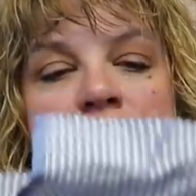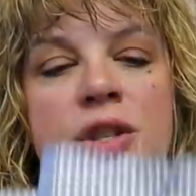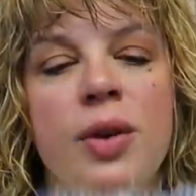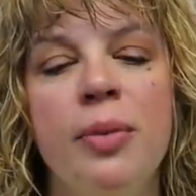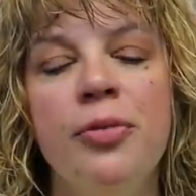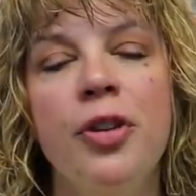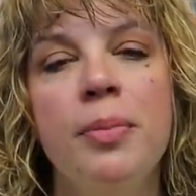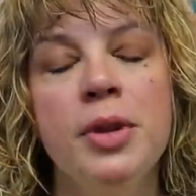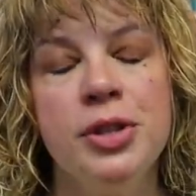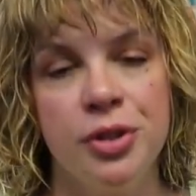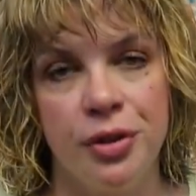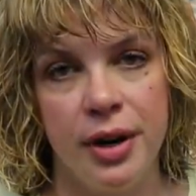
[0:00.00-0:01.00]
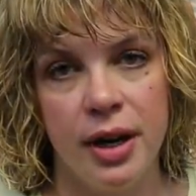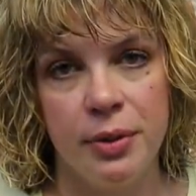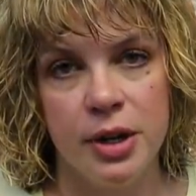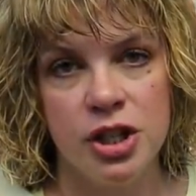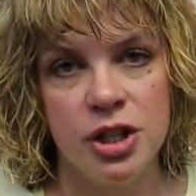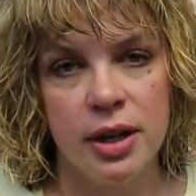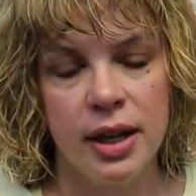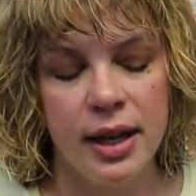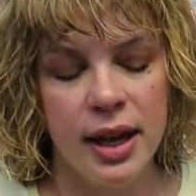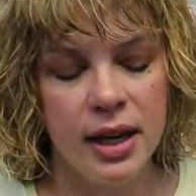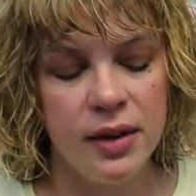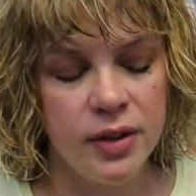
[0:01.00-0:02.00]
So I'm from Missouri
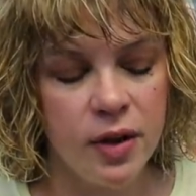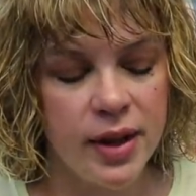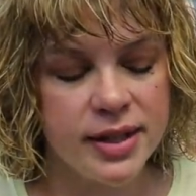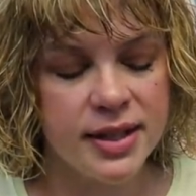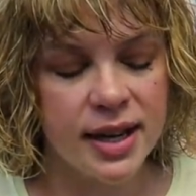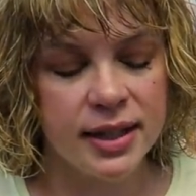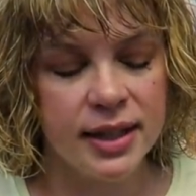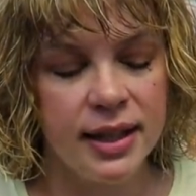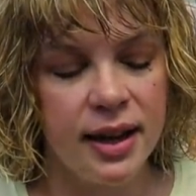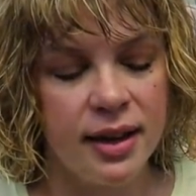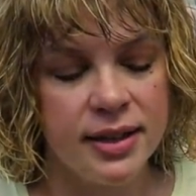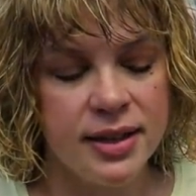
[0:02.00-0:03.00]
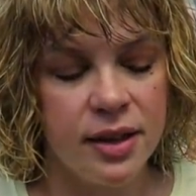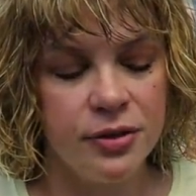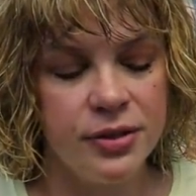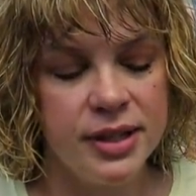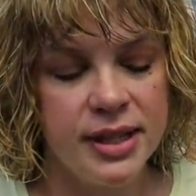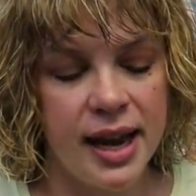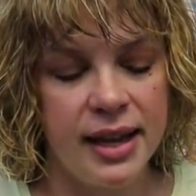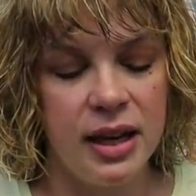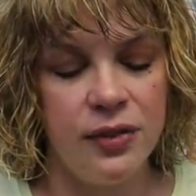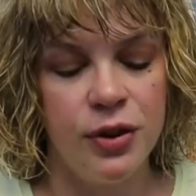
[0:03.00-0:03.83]
originally, and even though that's technically not a southern state,